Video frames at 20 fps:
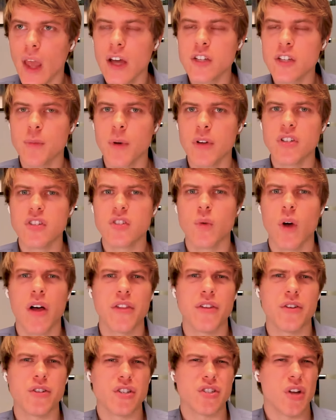I suppose as well,
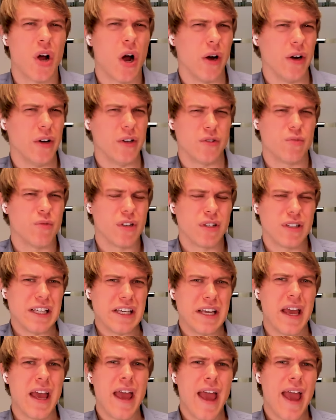there just aren't
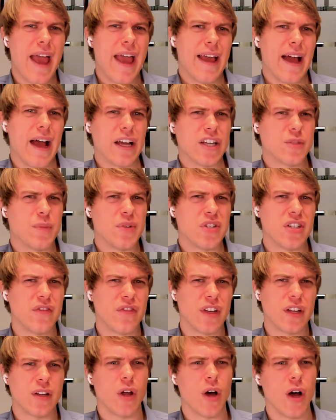really AI
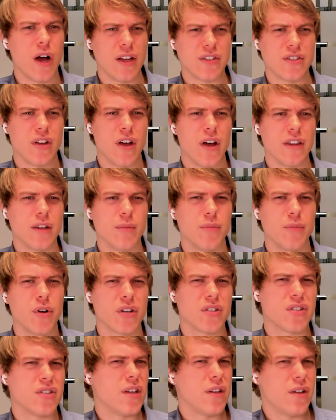specific laws on the
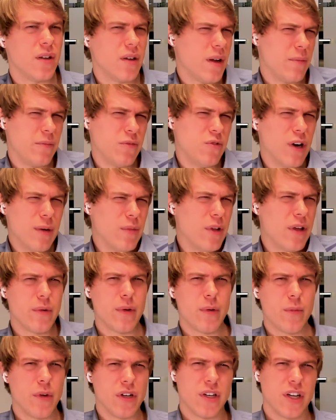books. It, it, normally, we
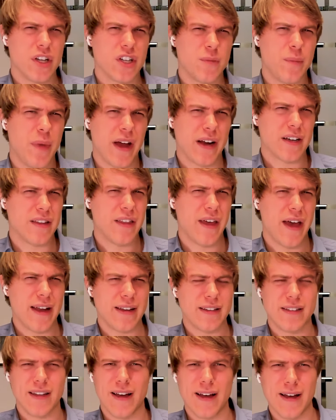wouldn't expect
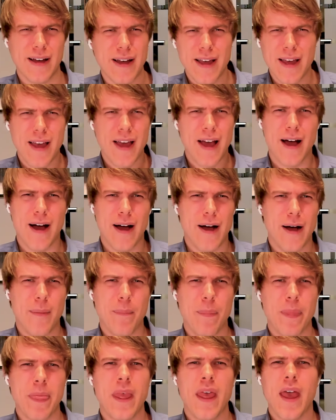that. Uh,
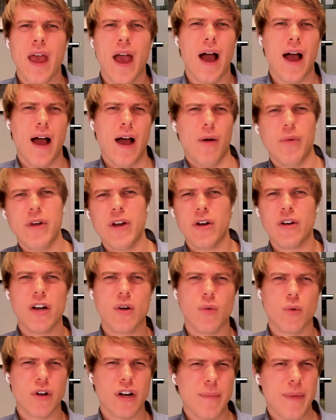um, uh, we don't need to
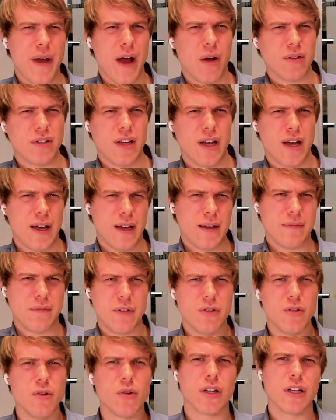worry about uh,
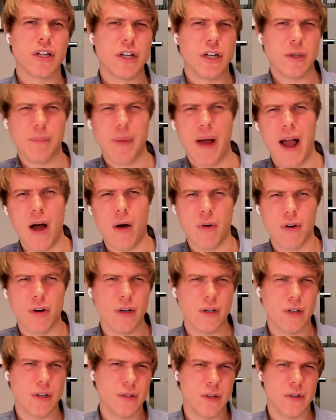nuclear
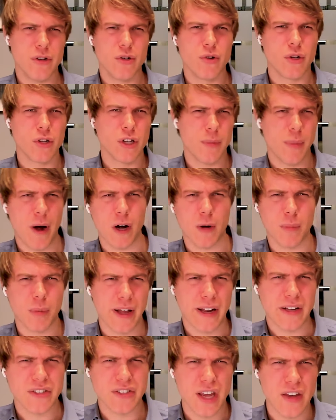power or nuclear power
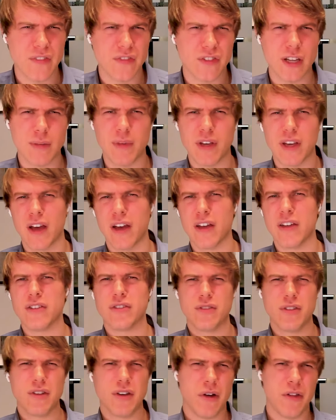plant safety
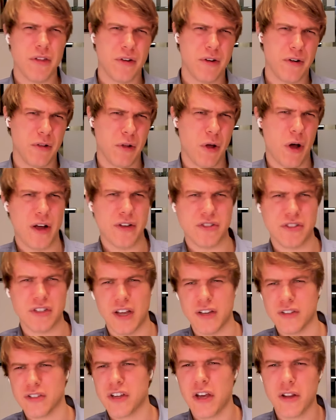because you know there are laws
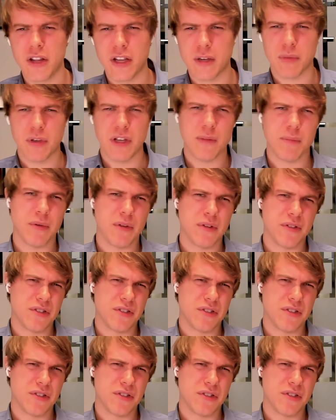against killing people.